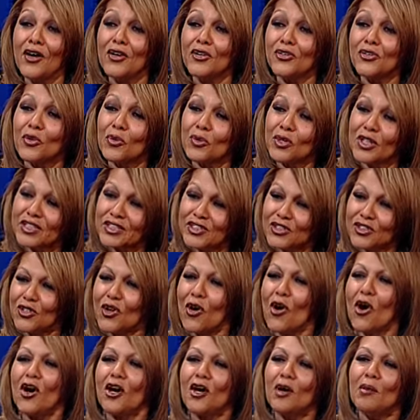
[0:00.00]
So let's
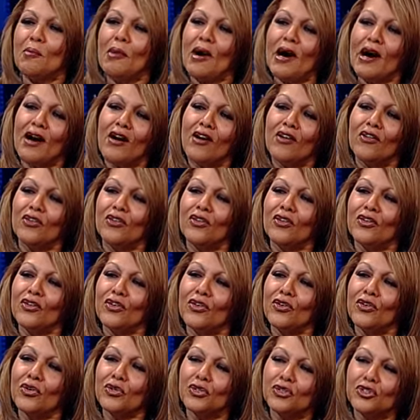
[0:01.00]
talk about
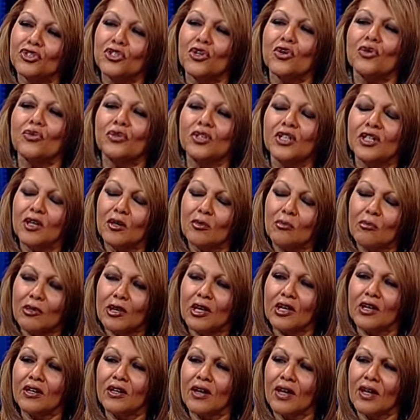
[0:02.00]
your journey a
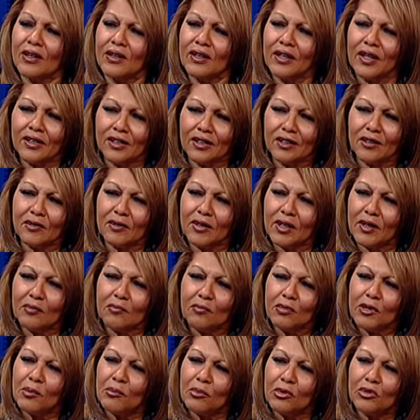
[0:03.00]
bit and let, let
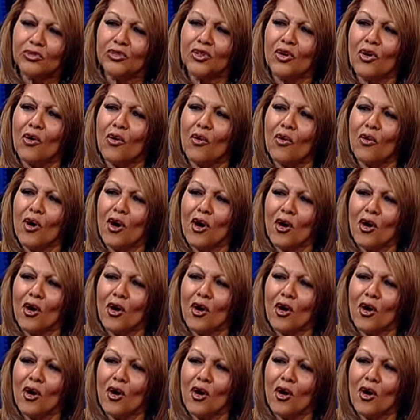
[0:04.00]
people know